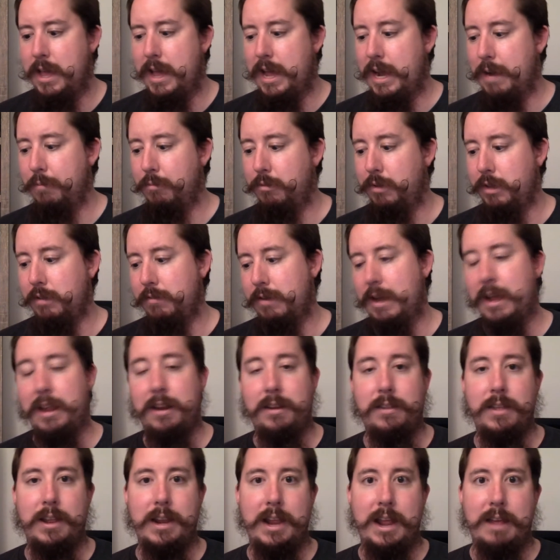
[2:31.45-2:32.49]
and I'm really
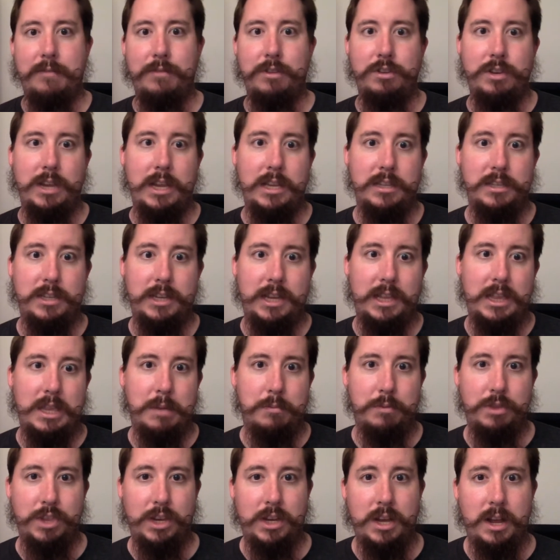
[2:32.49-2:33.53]
glad that I have the chance to get
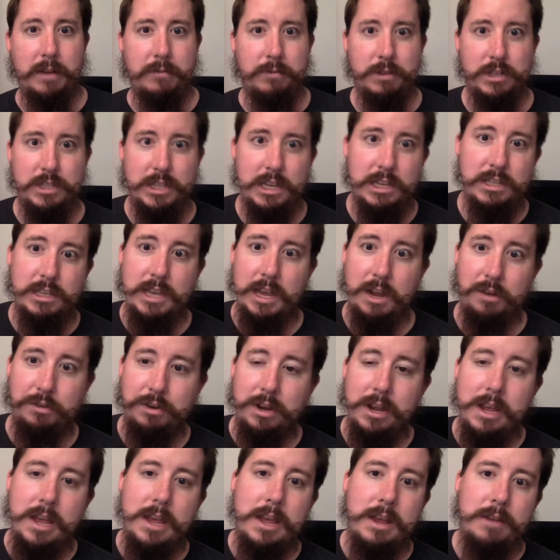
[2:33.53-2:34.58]
them with the conference discount
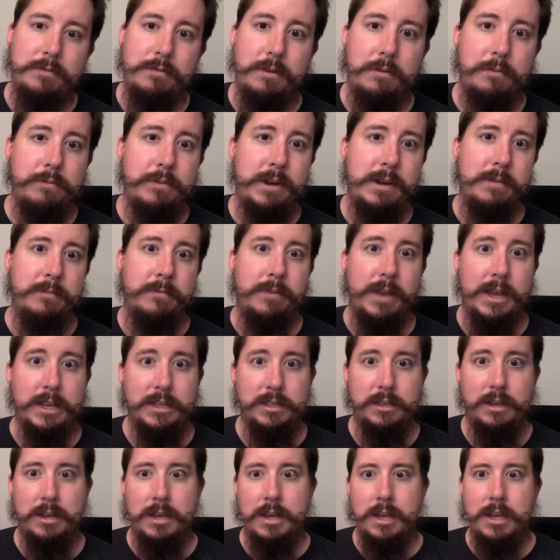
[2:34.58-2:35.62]
from Freedom
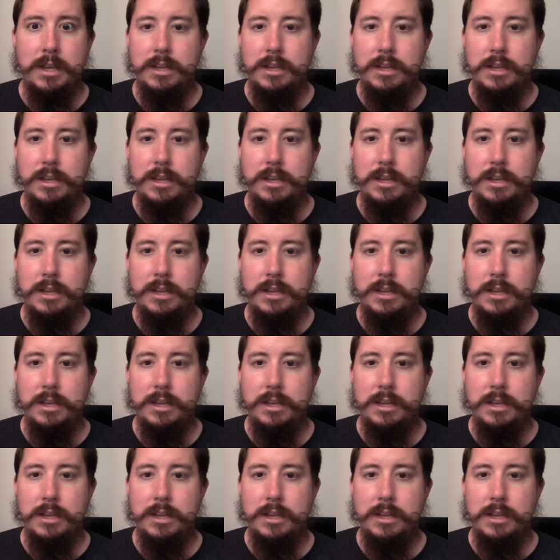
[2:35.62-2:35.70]
Fest.